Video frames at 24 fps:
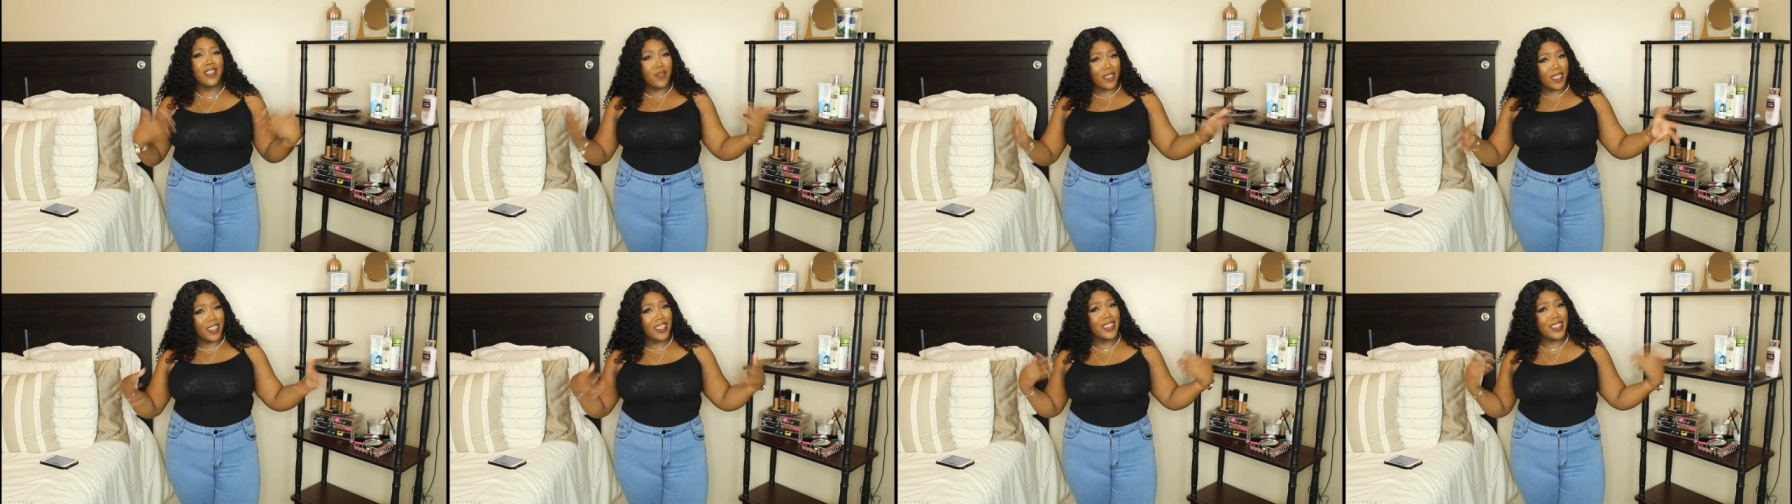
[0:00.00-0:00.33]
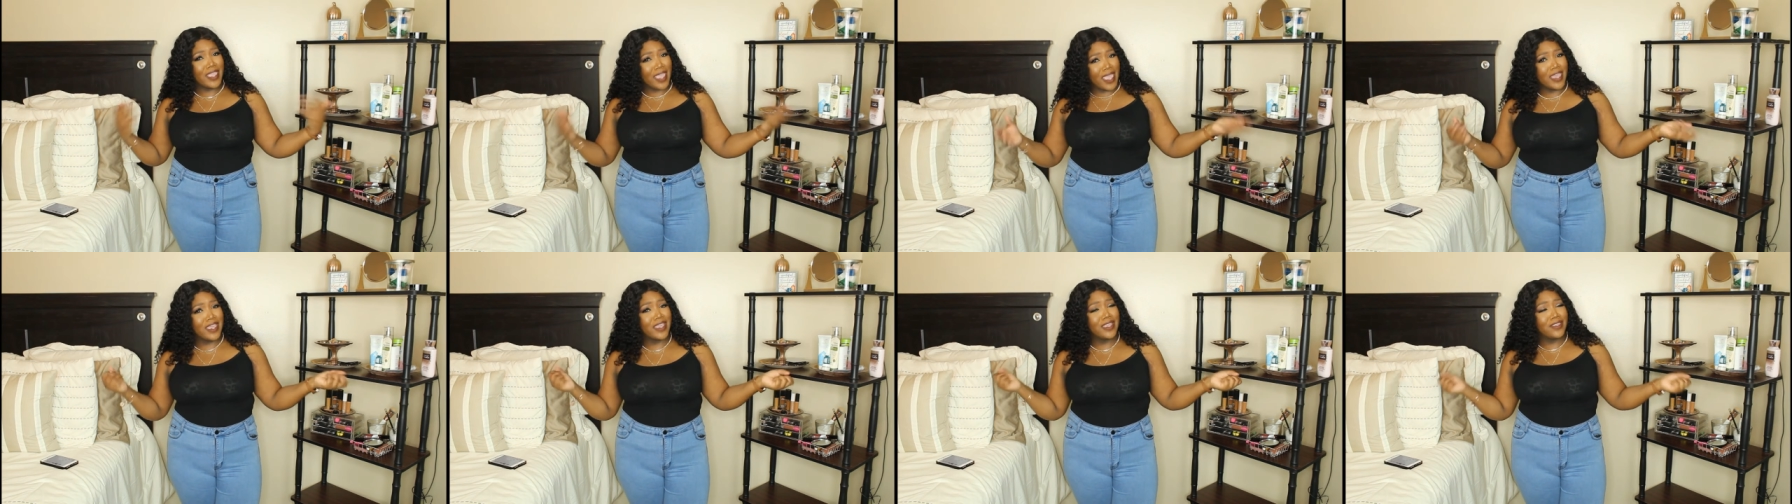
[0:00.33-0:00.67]
okay
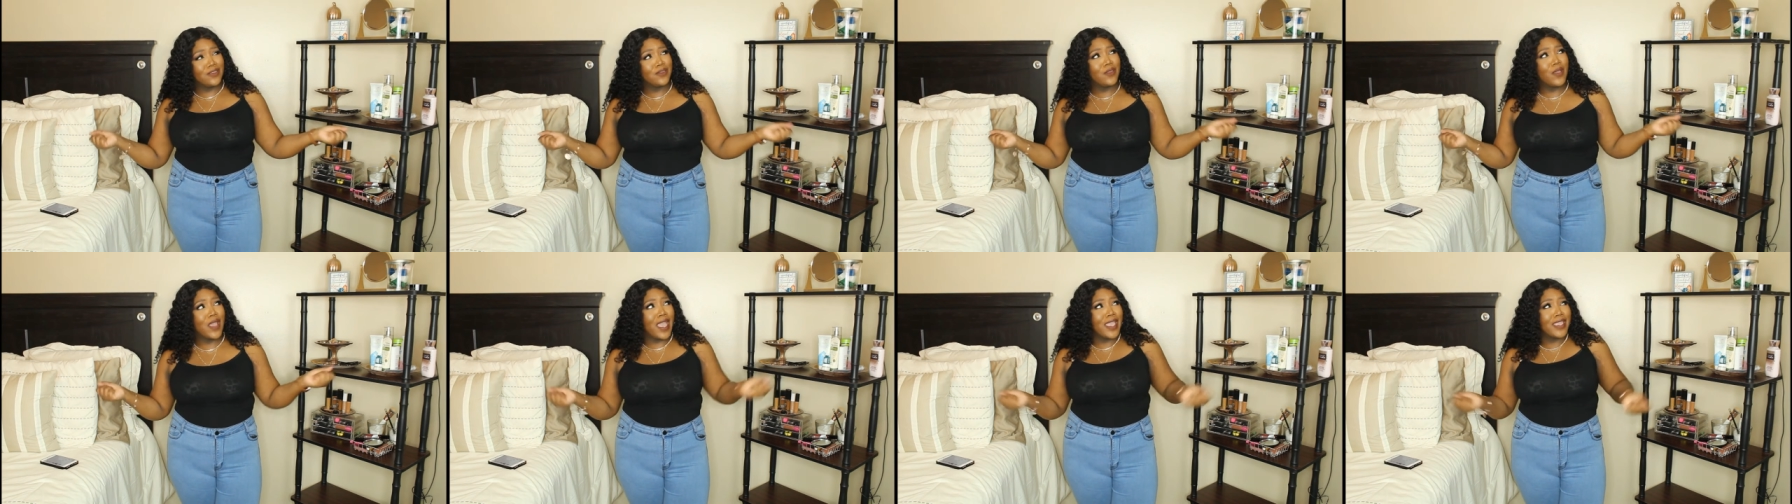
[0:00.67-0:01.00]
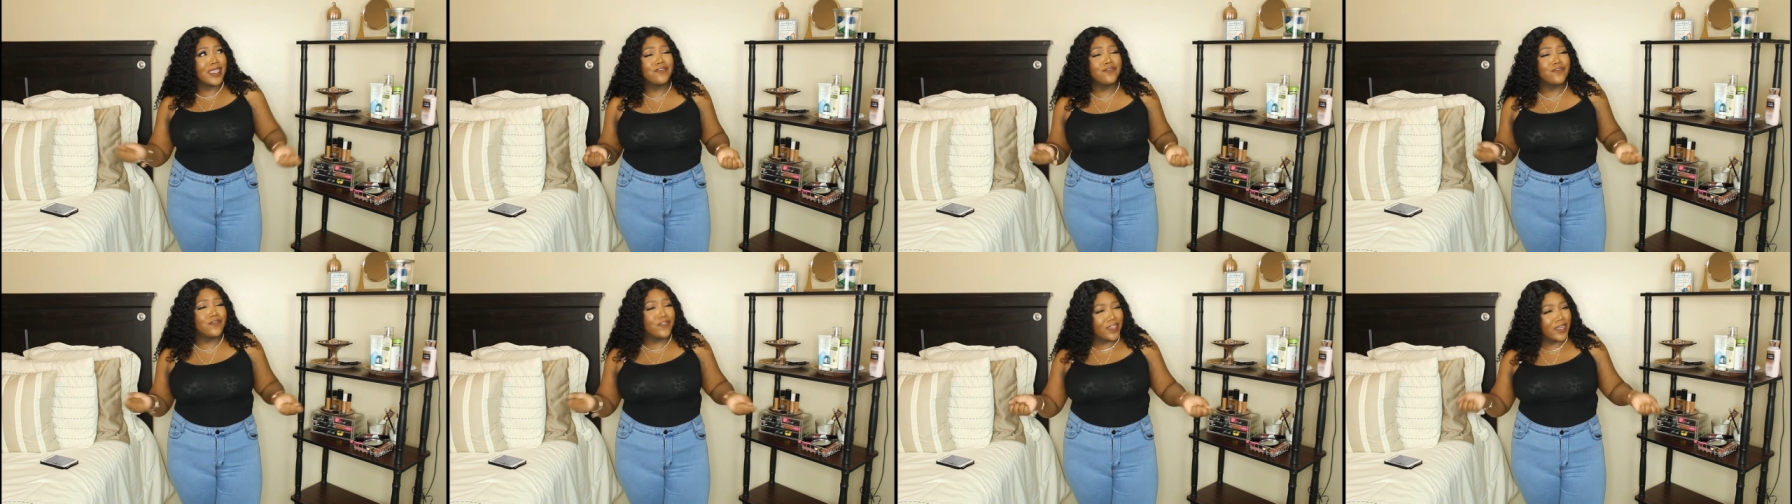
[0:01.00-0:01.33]
guys, you know, I
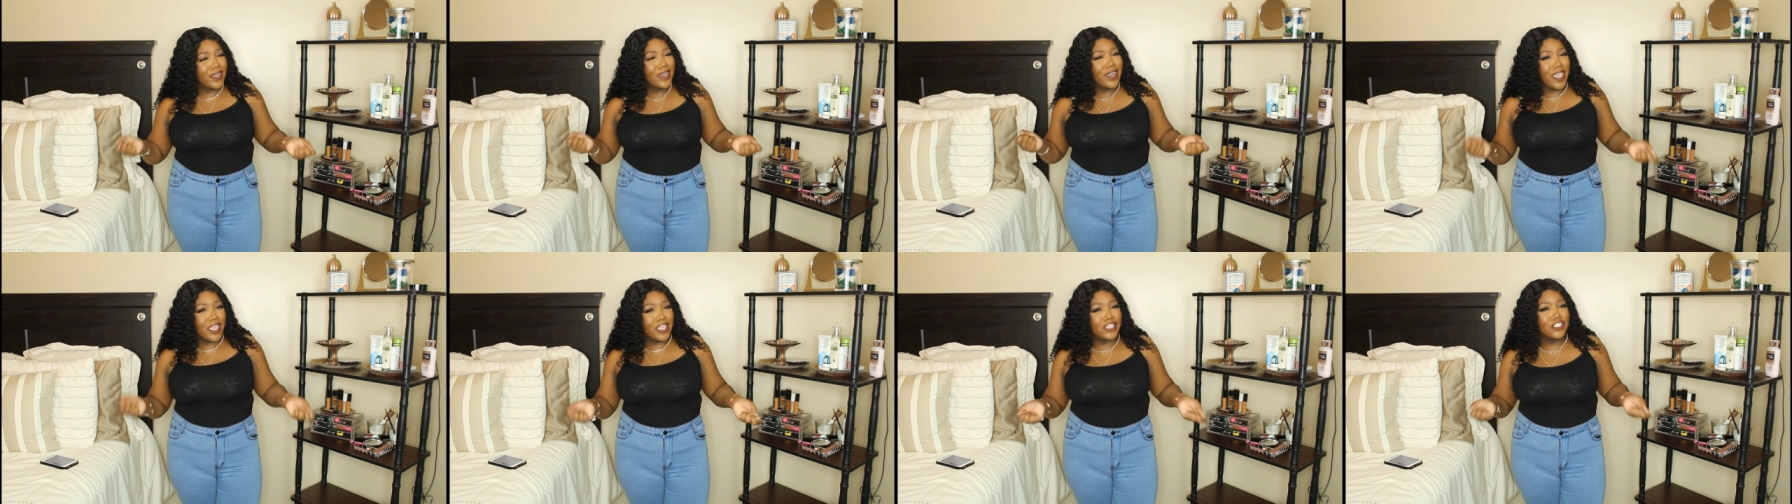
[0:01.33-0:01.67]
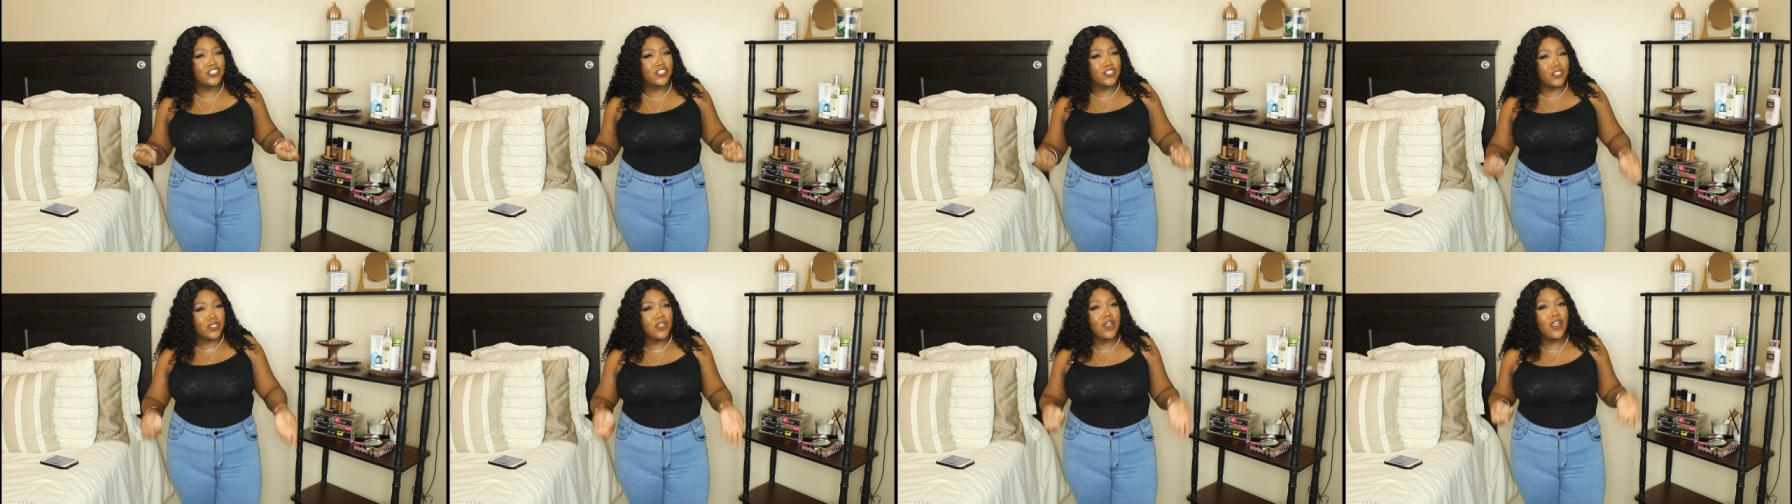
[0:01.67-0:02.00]
can fit an
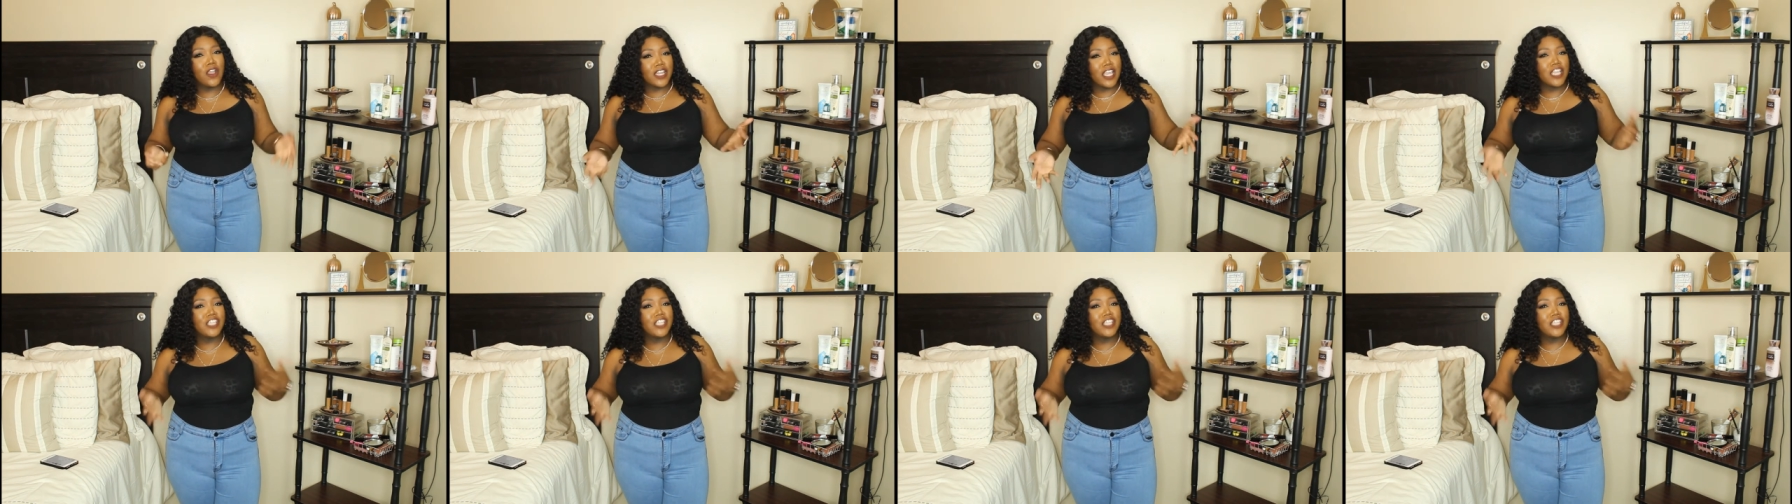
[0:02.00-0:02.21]
extra large,